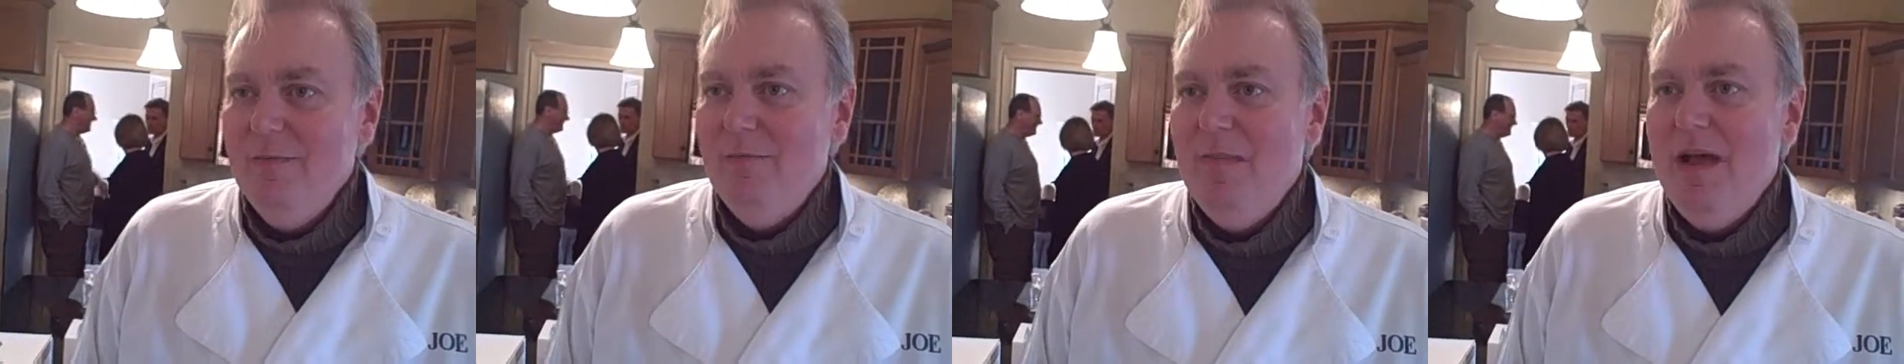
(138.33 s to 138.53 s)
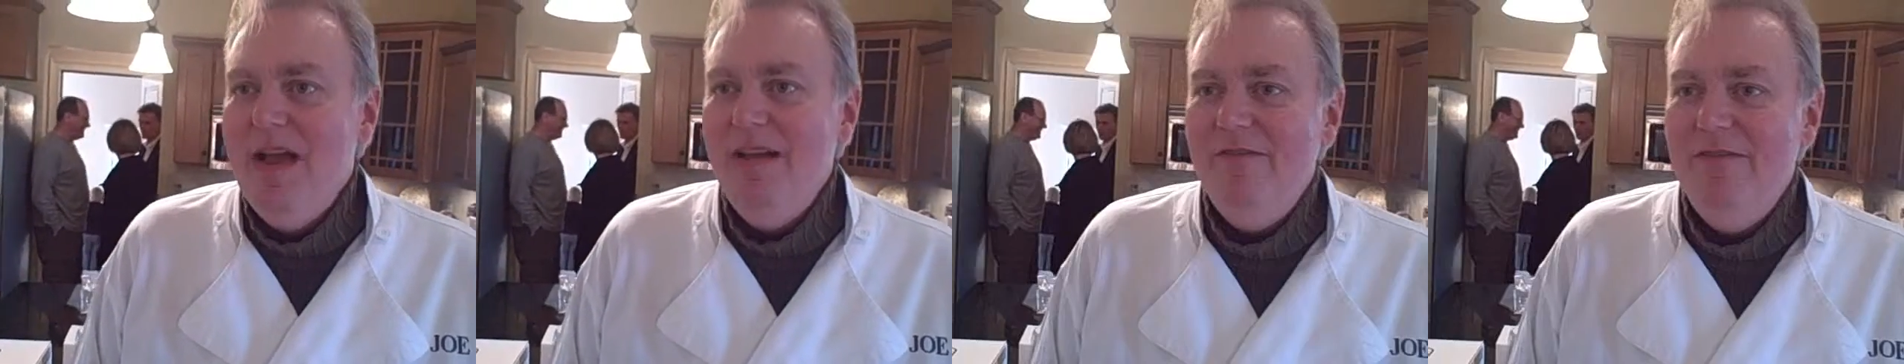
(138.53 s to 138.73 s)

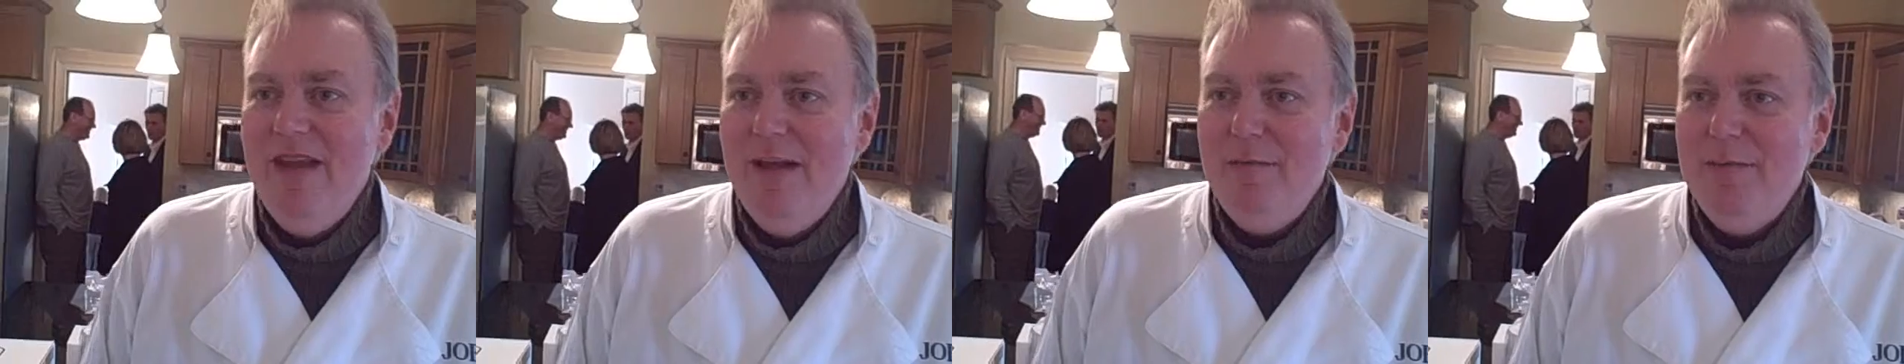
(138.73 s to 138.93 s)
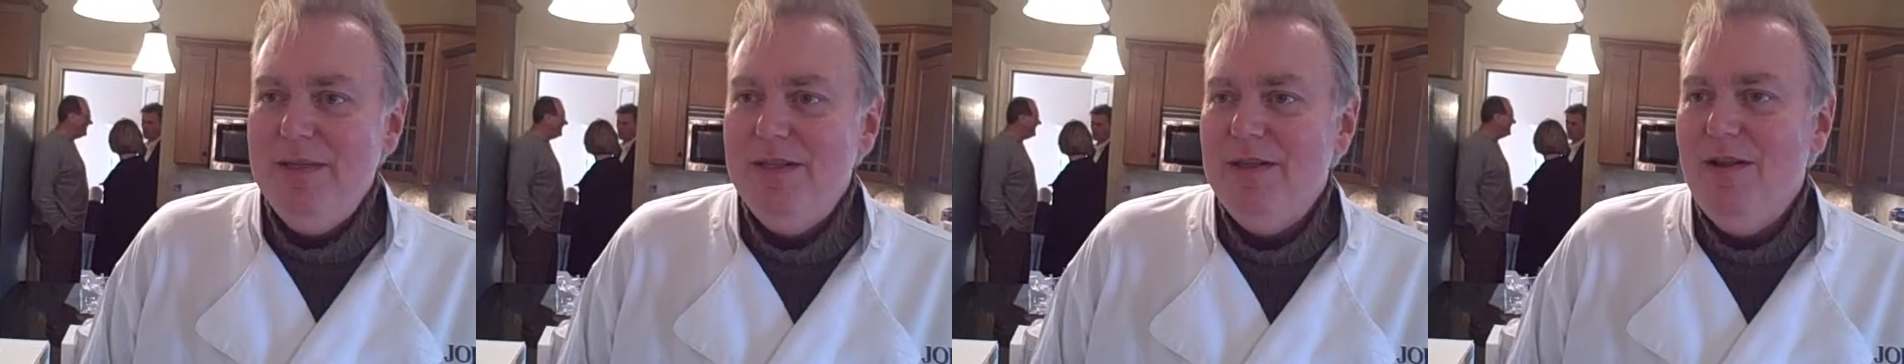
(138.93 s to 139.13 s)
My
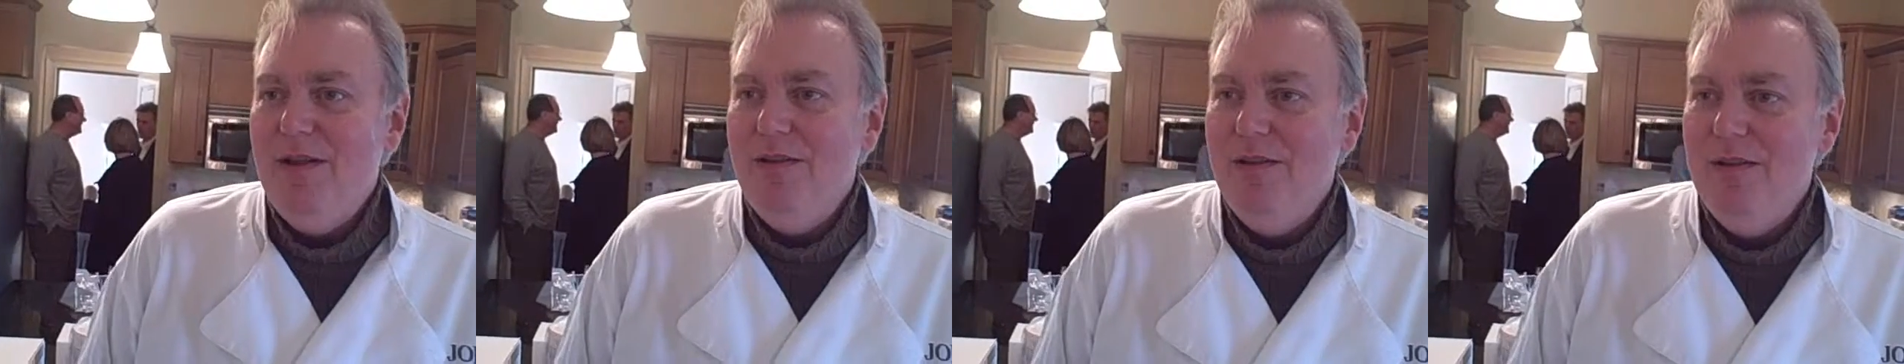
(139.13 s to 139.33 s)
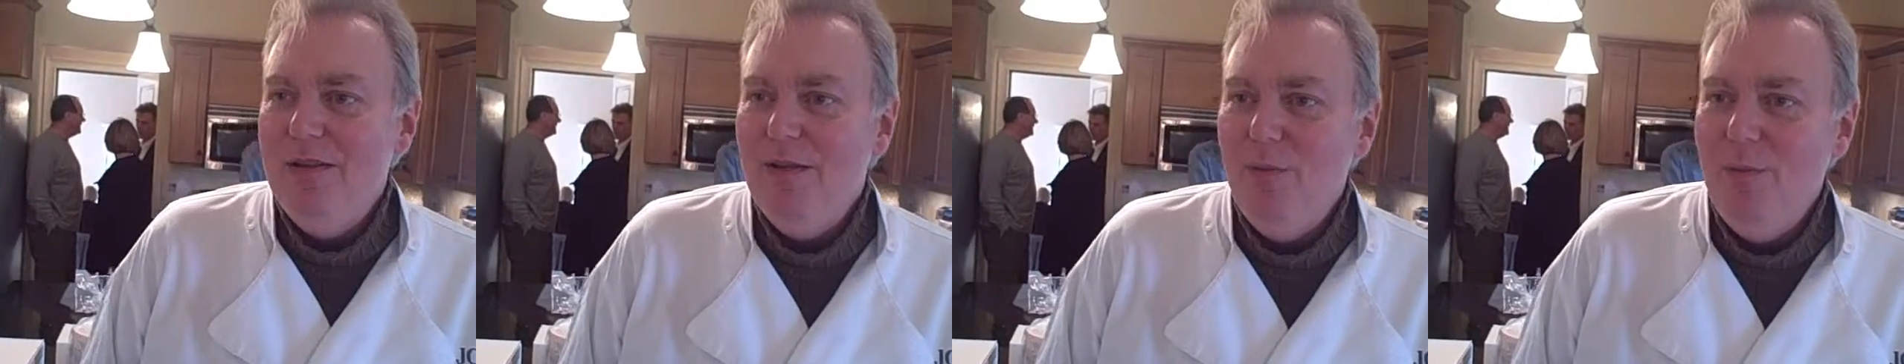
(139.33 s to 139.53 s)
family's all
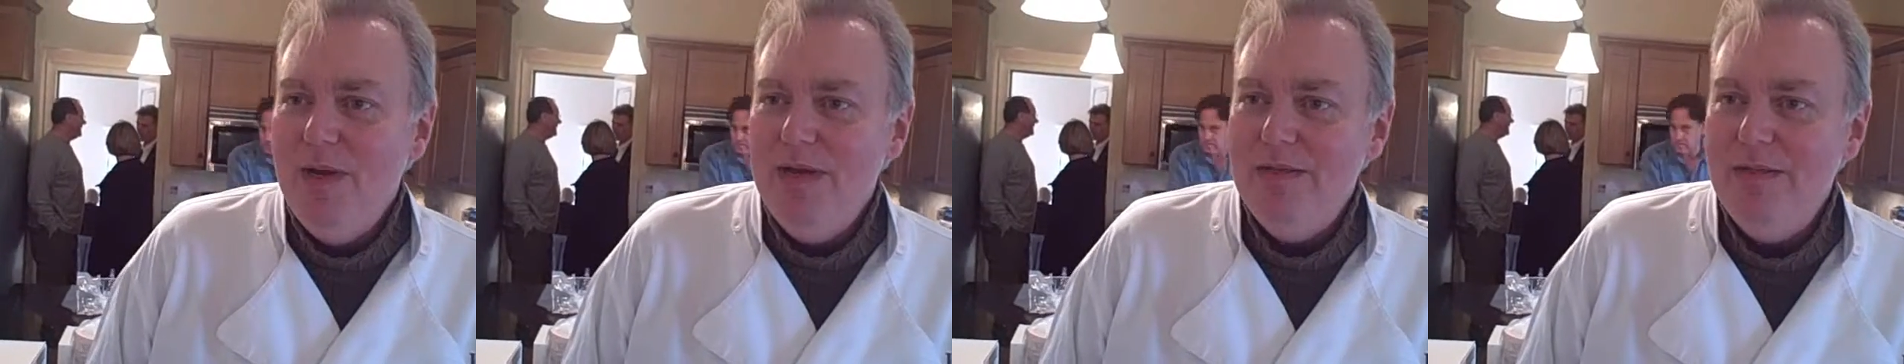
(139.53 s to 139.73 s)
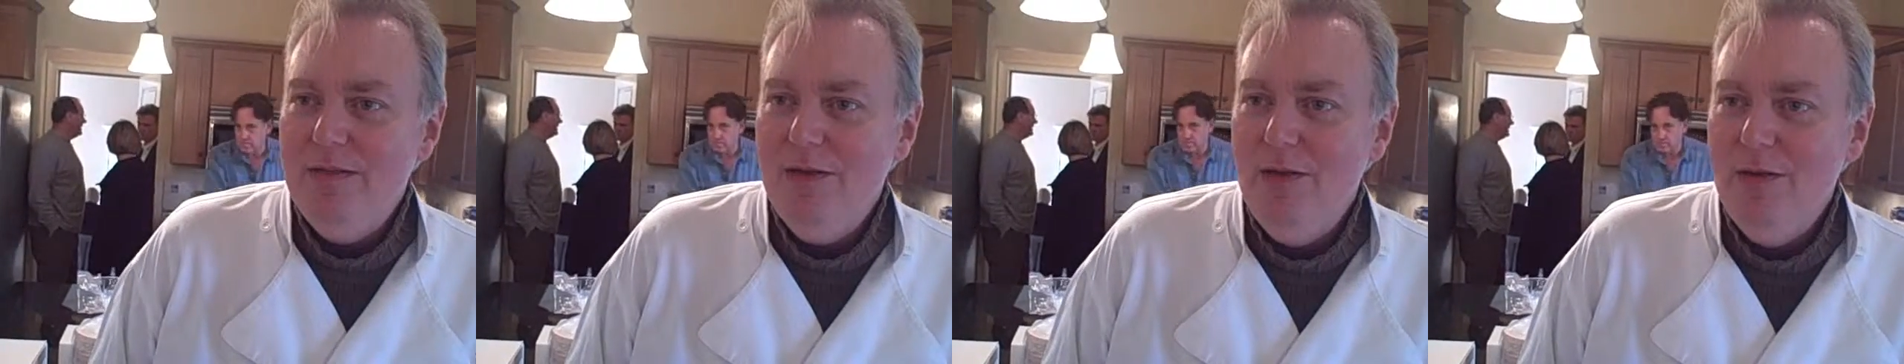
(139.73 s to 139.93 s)
on the
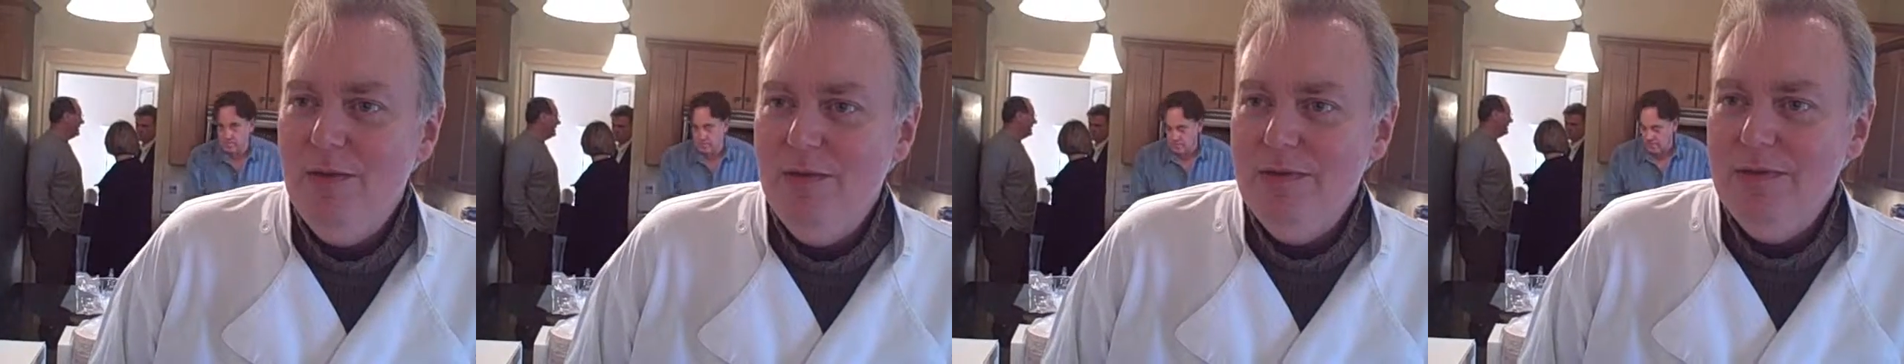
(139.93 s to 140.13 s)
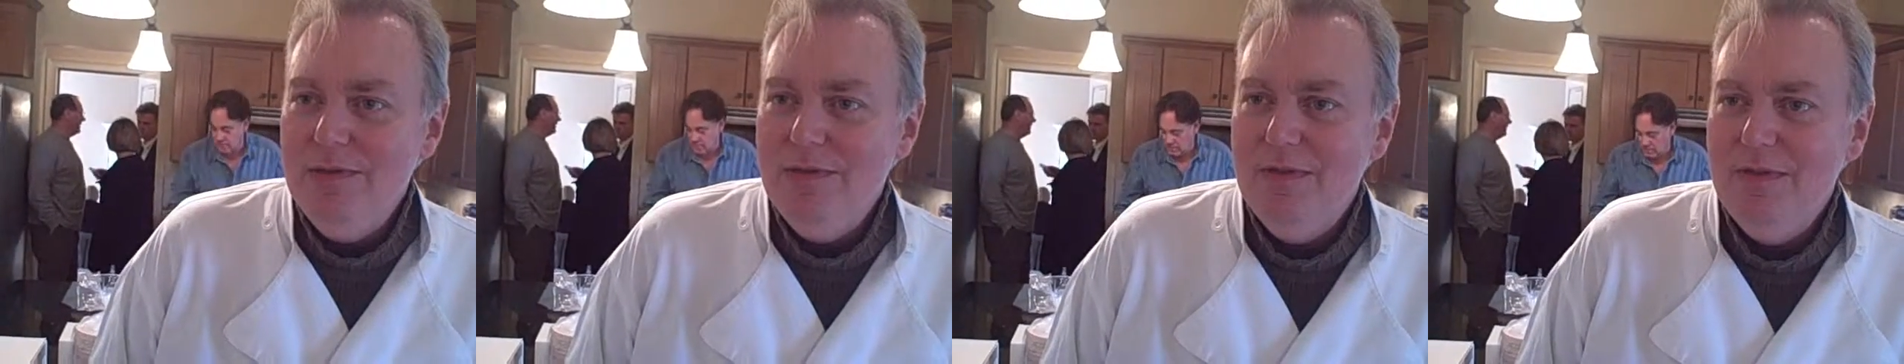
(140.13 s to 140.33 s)
West
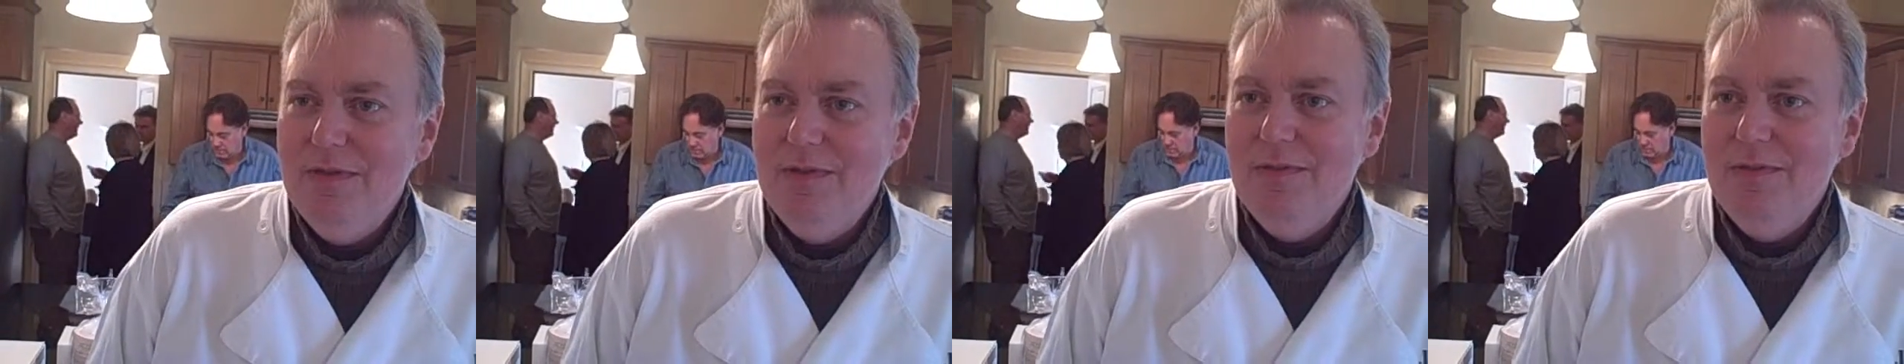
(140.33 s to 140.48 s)
Coast.